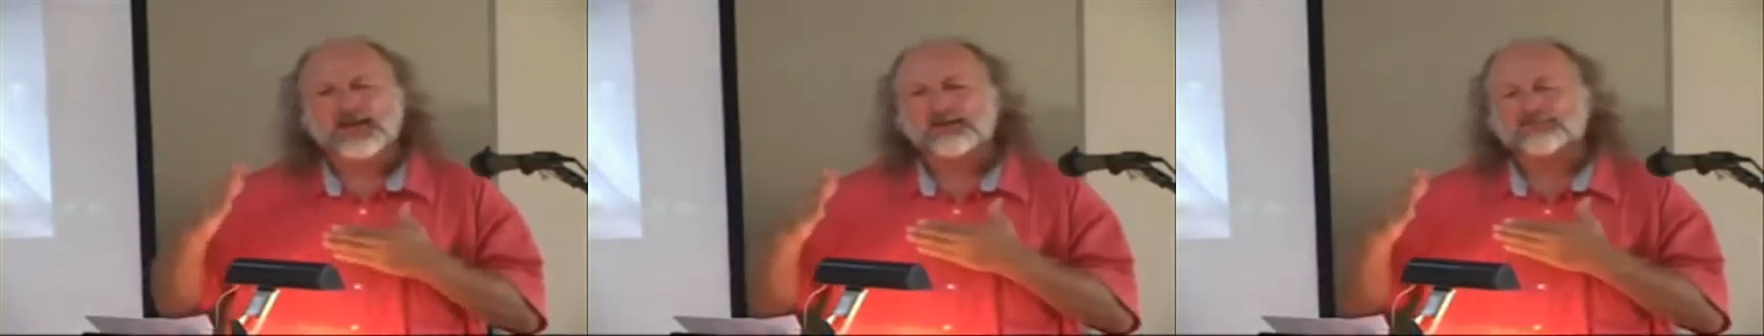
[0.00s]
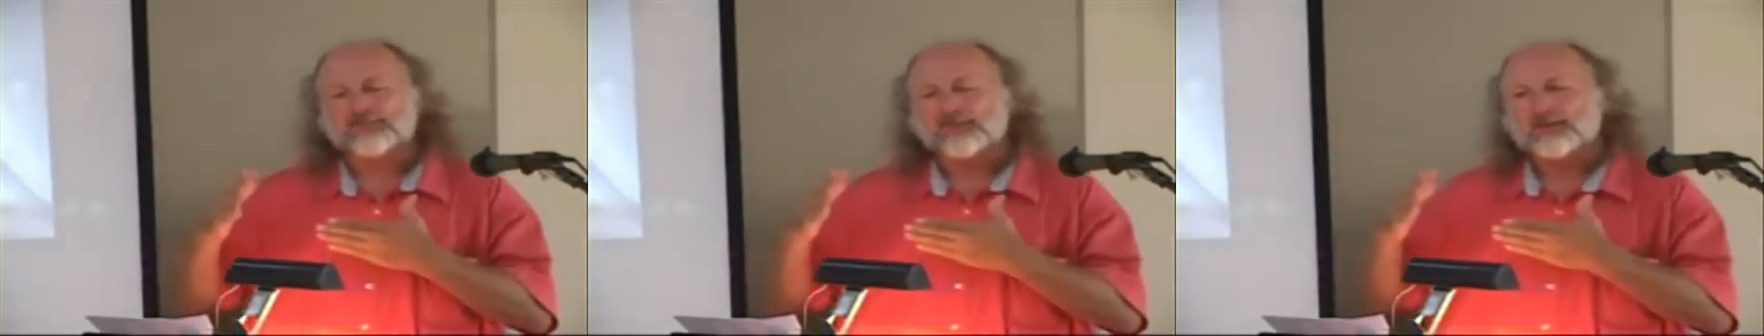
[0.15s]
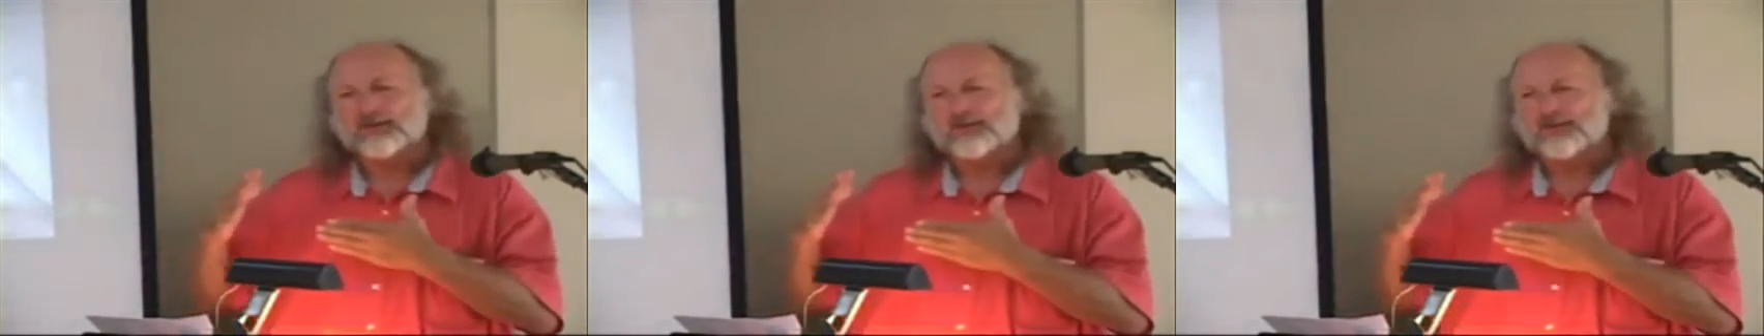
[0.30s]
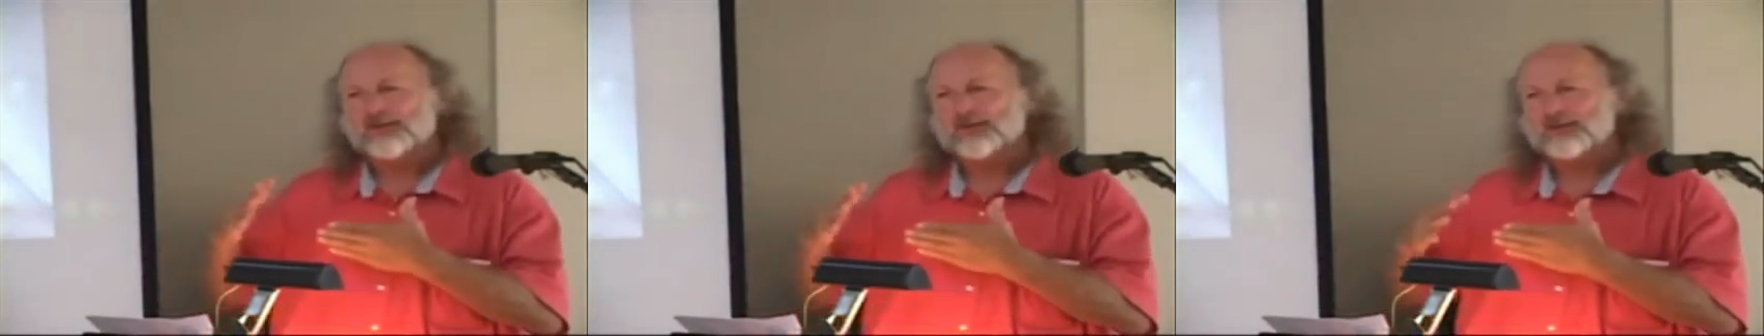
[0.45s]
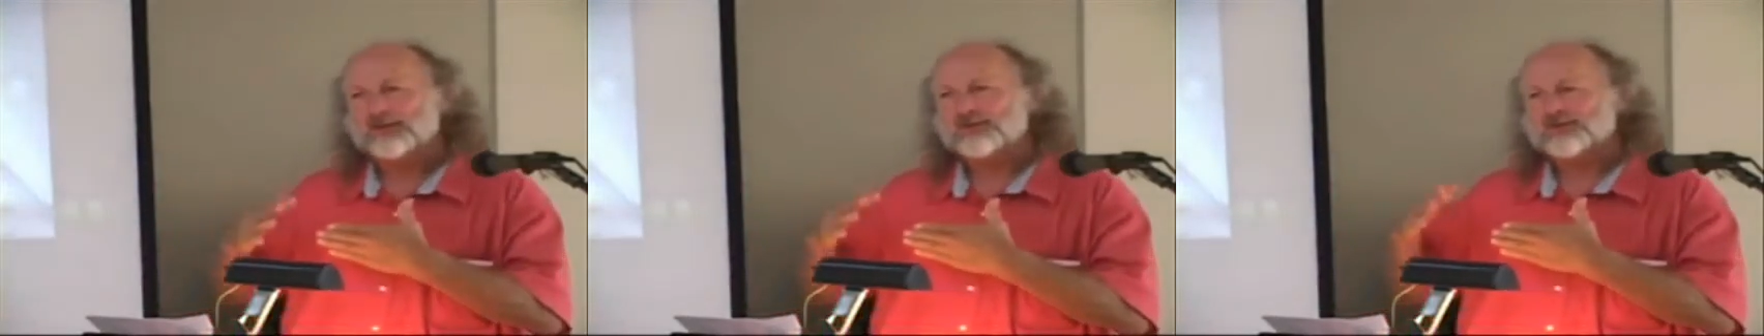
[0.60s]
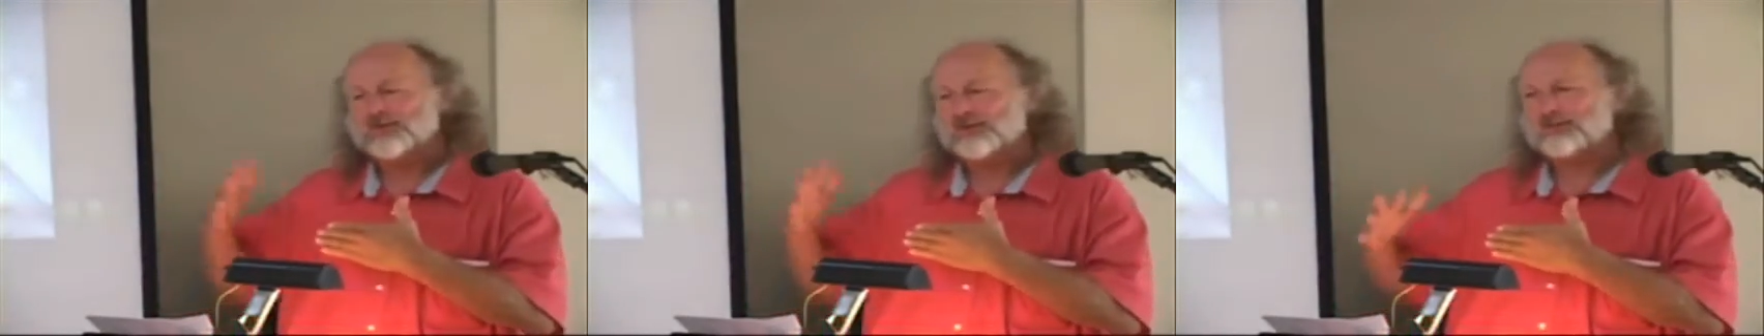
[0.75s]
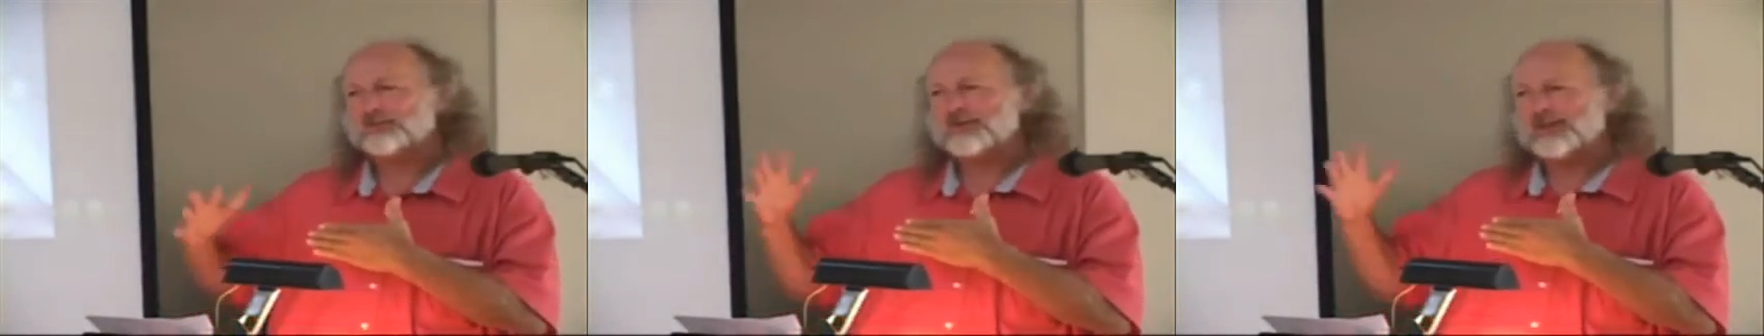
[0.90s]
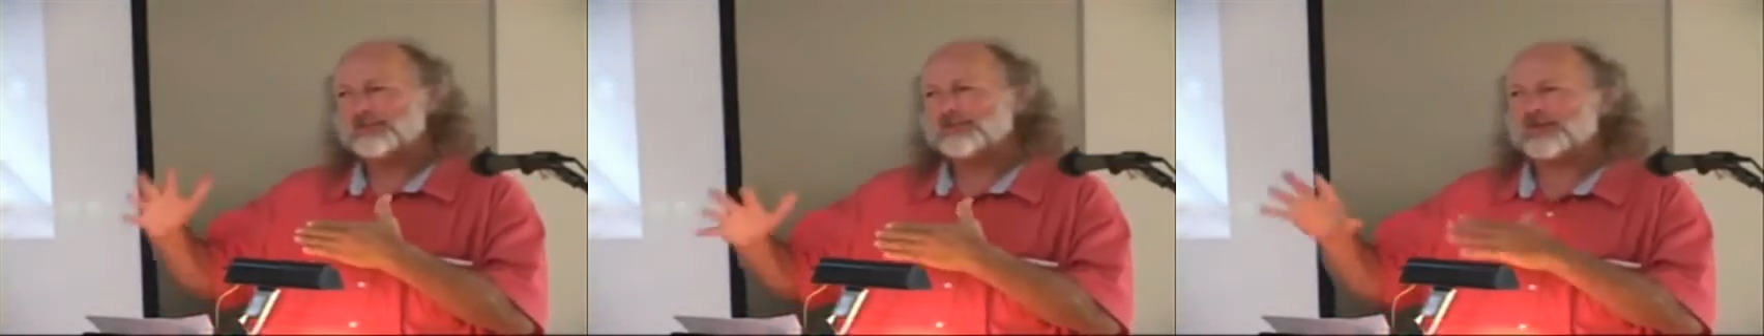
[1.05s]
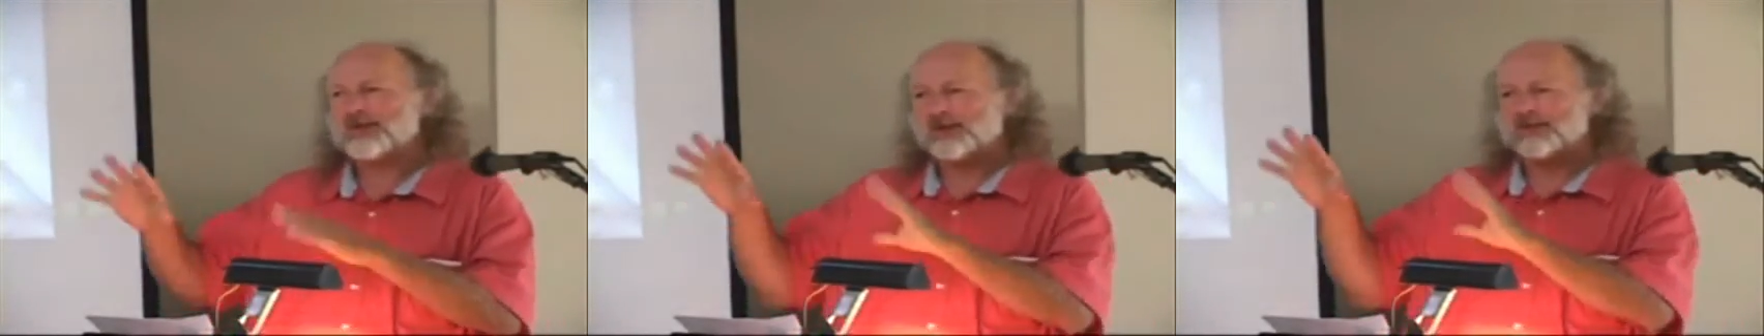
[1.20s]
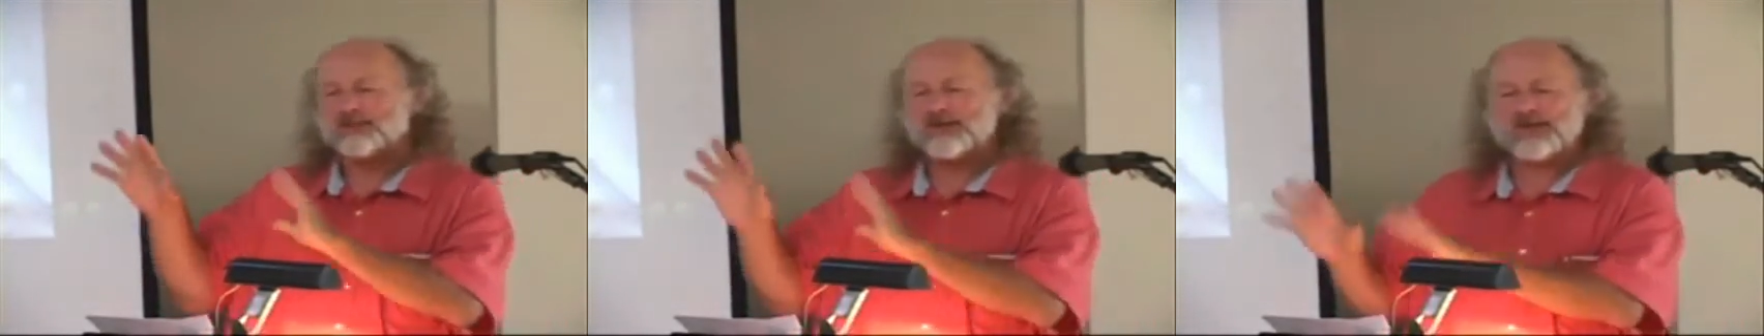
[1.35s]
You have certain
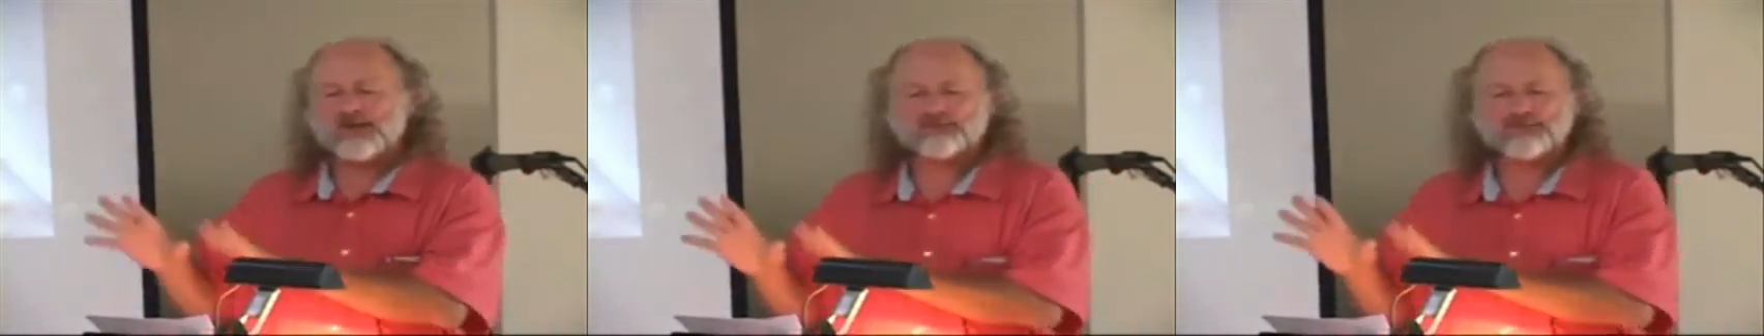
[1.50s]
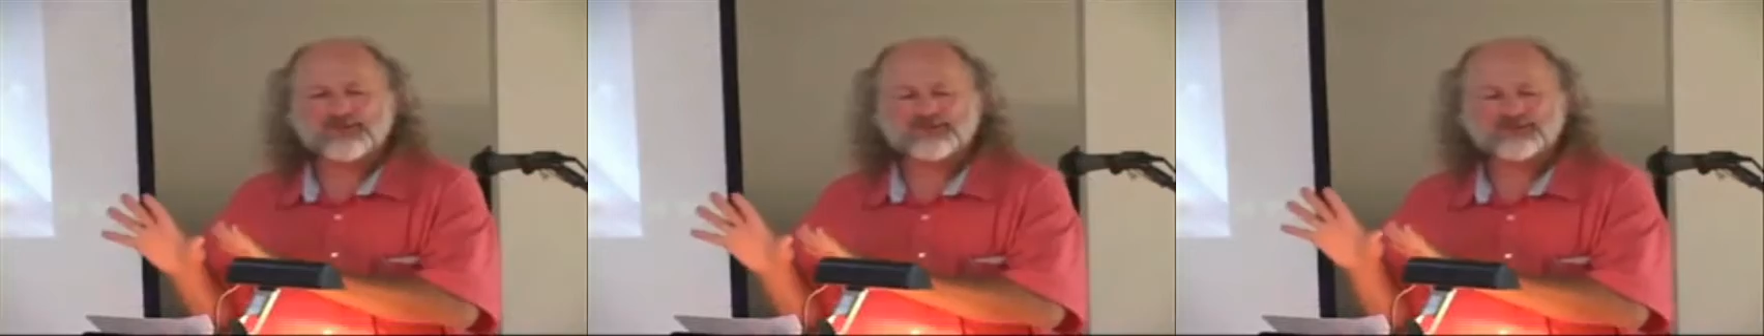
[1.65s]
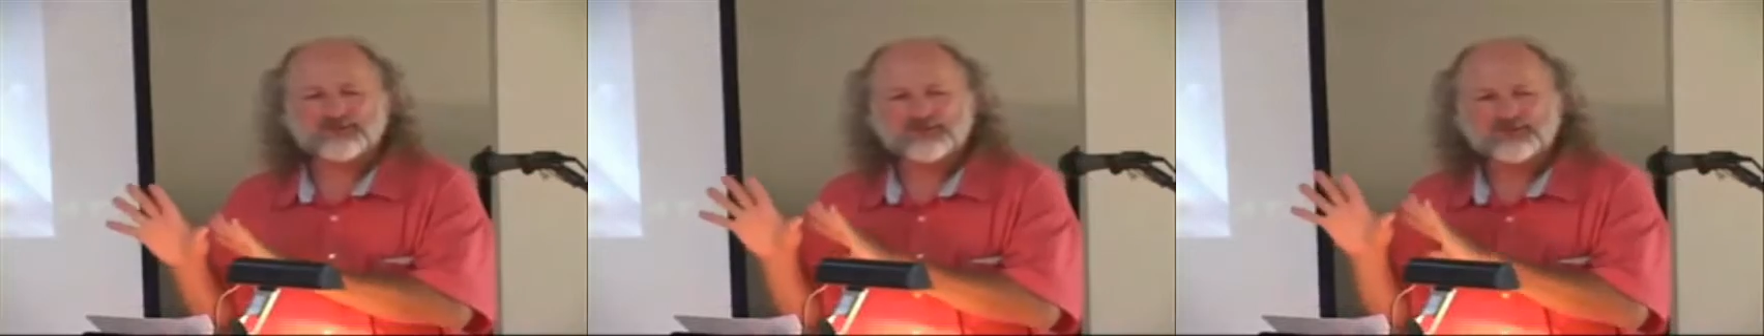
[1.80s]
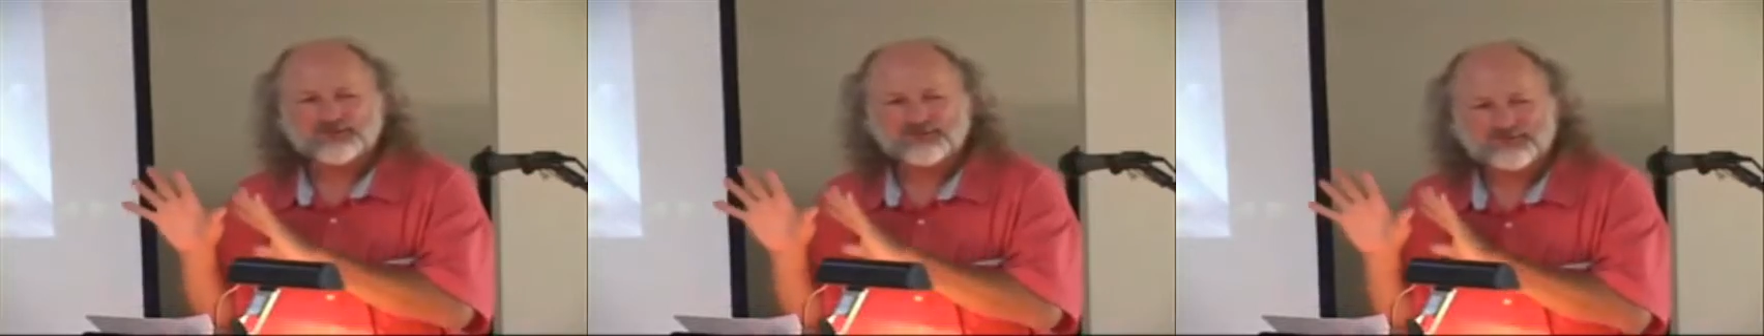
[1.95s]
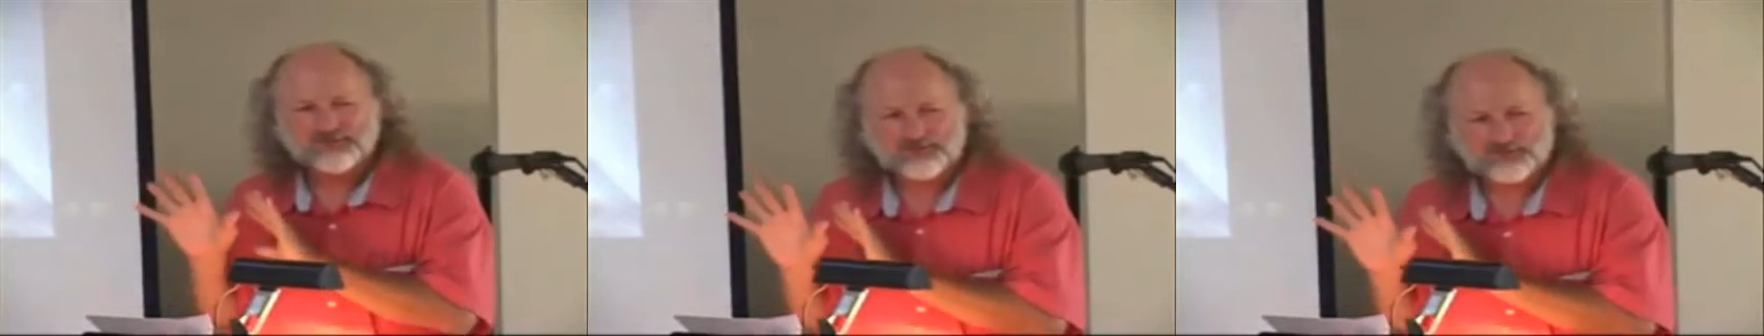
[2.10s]
people that are manifesting